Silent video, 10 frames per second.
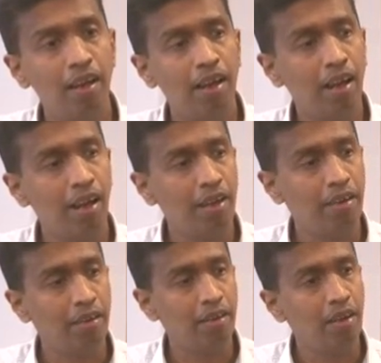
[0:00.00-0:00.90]

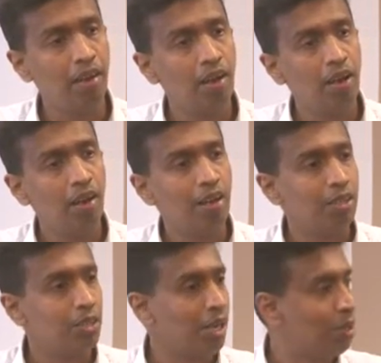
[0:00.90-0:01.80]
And
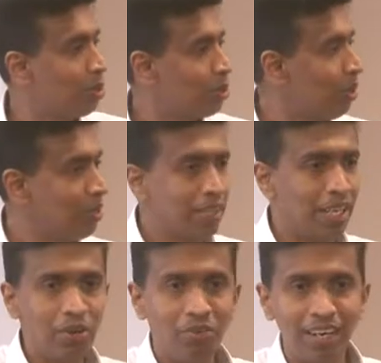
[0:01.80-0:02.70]
I talked to one of the
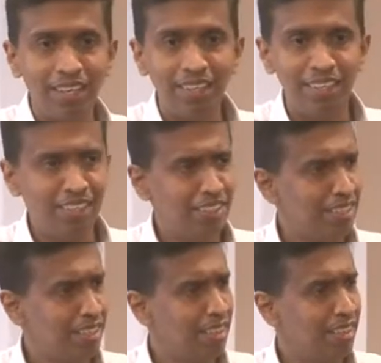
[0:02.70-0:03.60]
head of
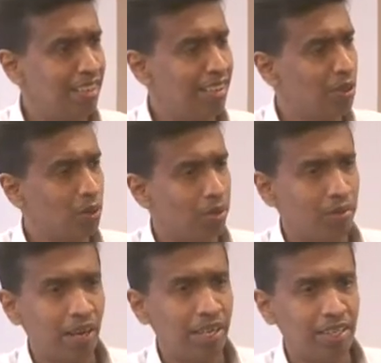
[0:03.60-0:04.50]
IT or
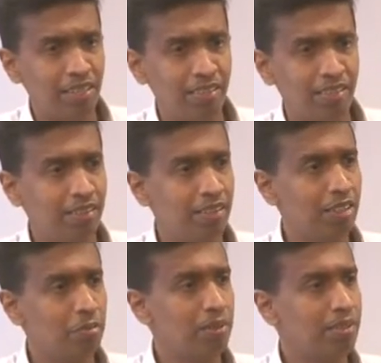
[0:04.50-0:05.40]
the
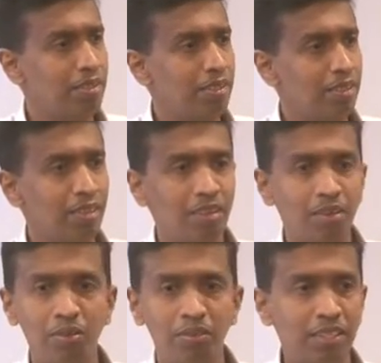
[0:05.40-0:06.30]
IT person, I
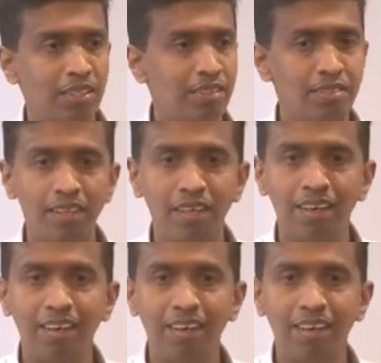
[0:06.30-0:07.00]
don't know the age there,